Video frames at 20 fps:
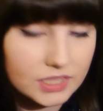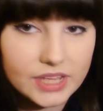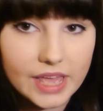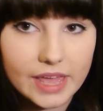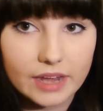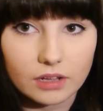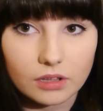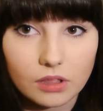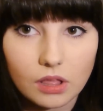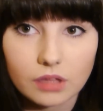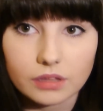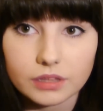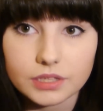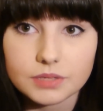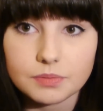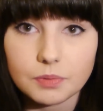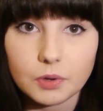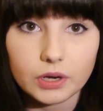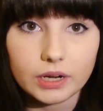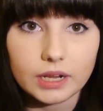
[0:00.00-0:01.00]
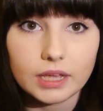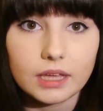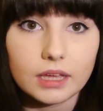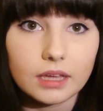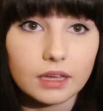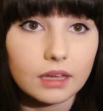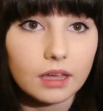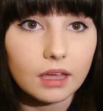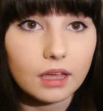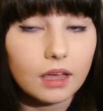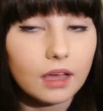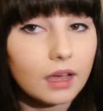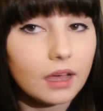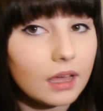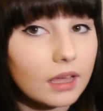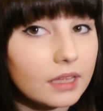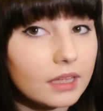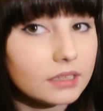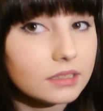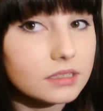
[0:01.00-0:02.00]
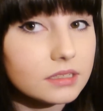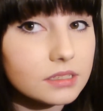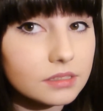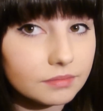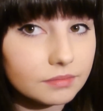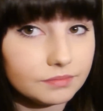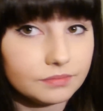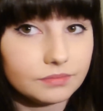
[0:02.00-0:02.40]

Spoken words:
10 o'clock this morning and